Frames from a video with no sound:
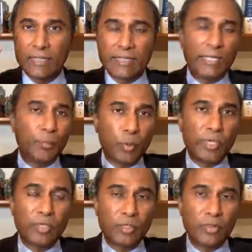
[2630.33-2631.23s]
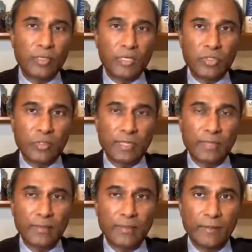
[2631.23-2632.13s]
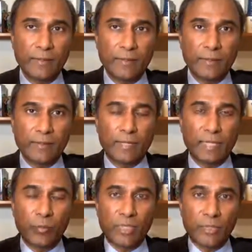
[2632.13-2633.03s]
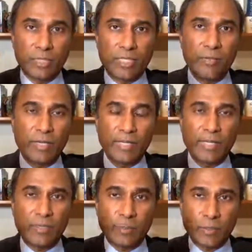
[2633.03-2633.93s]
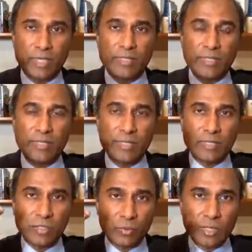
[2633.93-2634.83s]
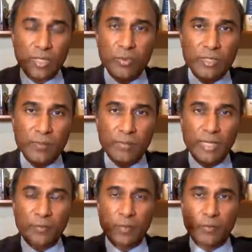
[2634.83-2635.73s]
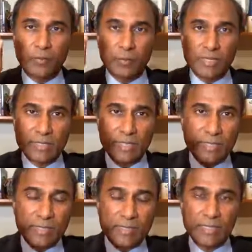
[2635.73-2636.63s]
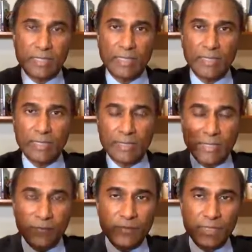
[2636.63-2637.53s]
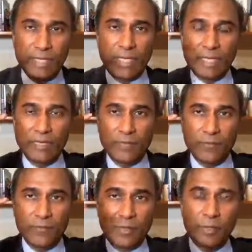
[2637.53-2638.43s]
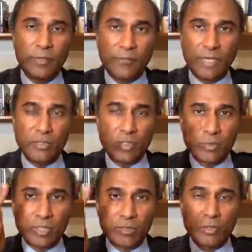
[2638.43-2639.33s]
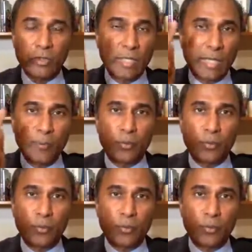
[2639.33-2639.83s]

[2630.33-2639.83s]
it's at a point in human history that what you see right now, the president is surrounded by people from the CDC, the FDA, Pharma Fauci, who's a little